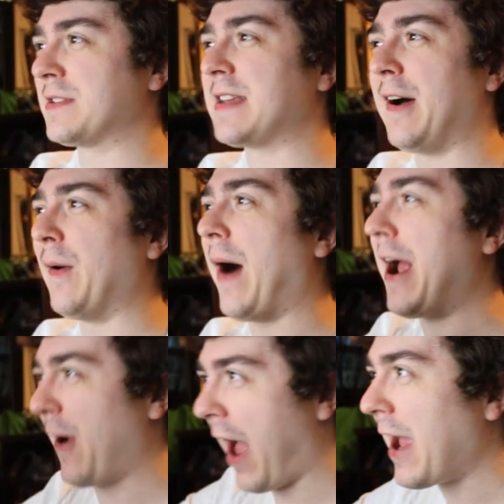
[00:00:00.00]
So
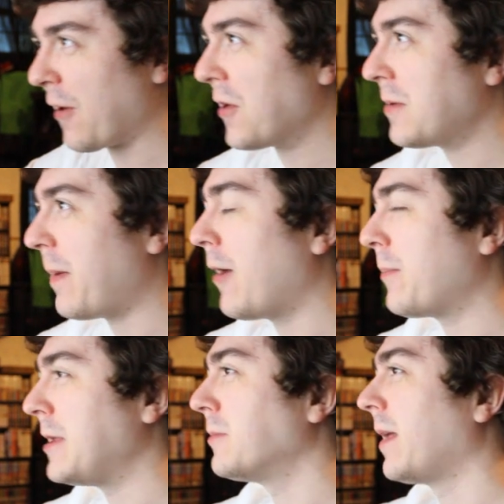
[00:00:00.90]
I I heard about
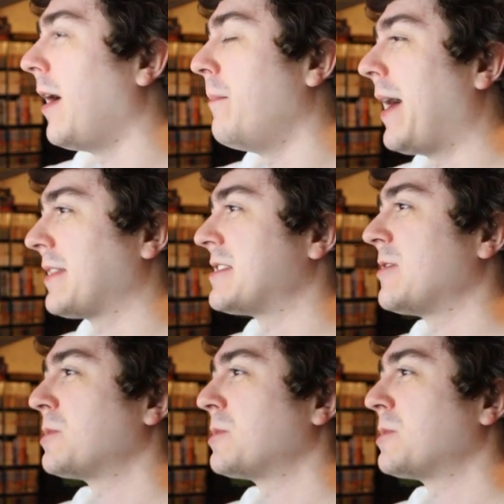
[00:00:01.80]
people uh, about this series.